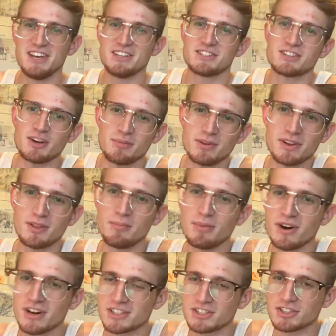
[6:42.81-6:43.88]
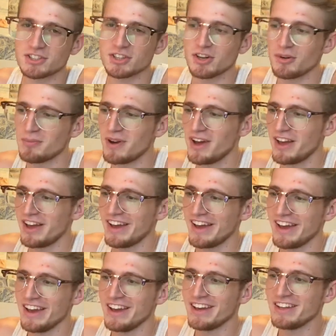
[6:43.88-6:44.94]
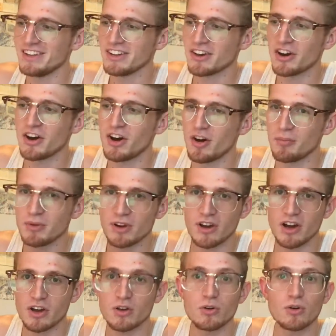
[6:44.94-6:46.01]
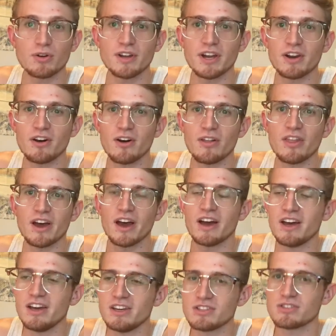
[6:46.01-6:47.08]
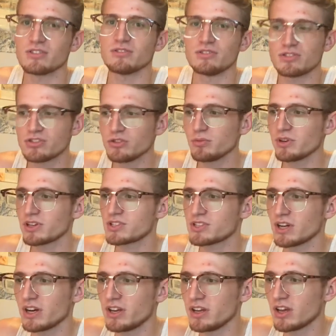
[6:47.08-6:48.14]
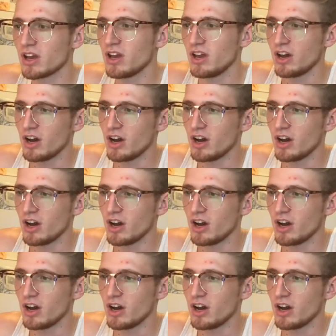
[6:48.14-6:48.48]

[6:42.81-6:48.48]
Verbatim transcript: So I play the box drum, and um, you know I coordinate all that. So it's super exciting.